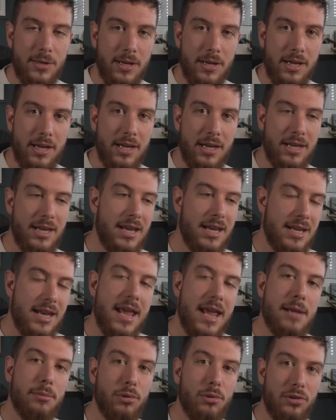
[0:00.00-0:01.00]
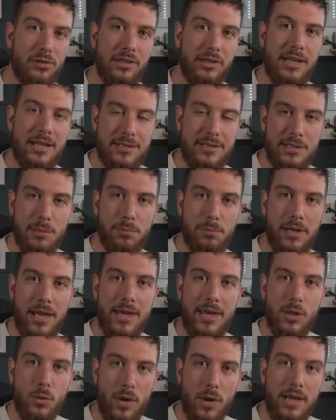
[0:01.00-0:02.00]
enables Leeds to play
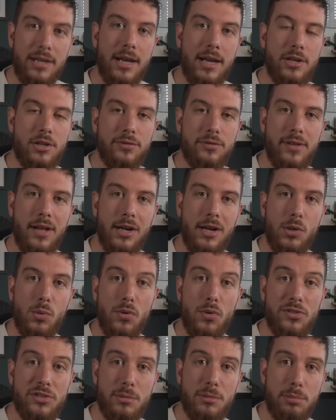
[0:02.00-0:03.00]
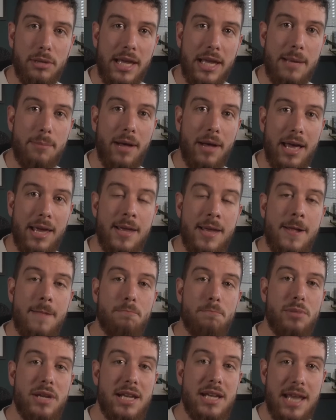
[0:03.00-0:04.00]
the way Daniel Farke wants to play by
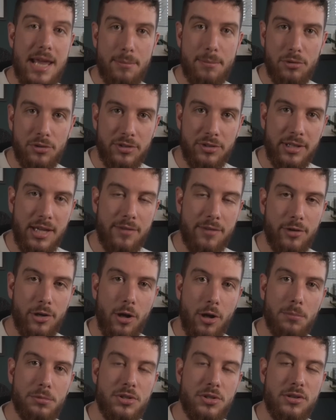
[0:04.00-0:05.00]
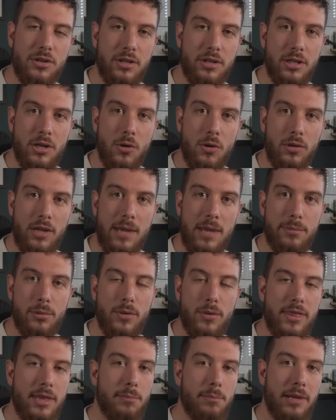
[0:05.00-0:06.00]
being able to give an option to the goalkeeper
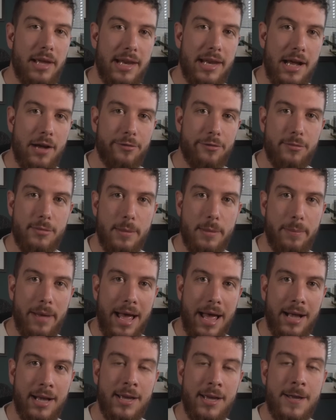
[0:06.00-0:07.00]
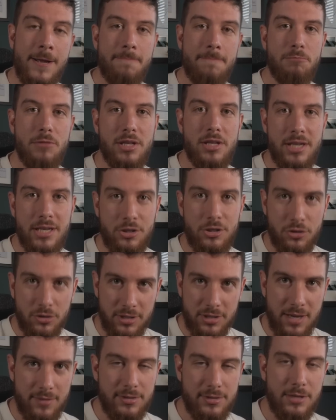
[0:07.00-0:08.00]
when they're playing out from the back, and it just
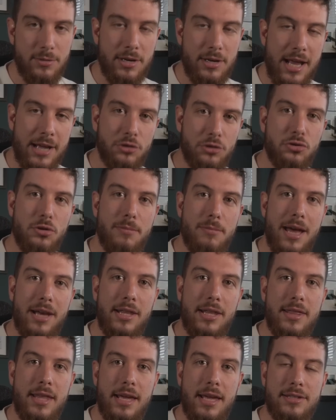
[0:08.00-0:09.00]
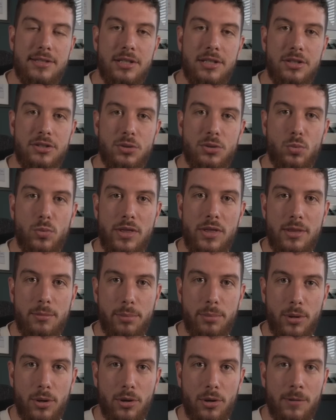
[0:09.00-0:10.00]
gives him an extra man in there to win the
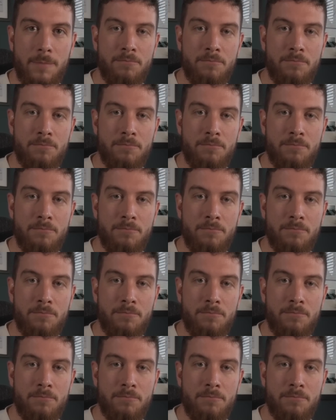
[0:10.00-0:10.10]
ball,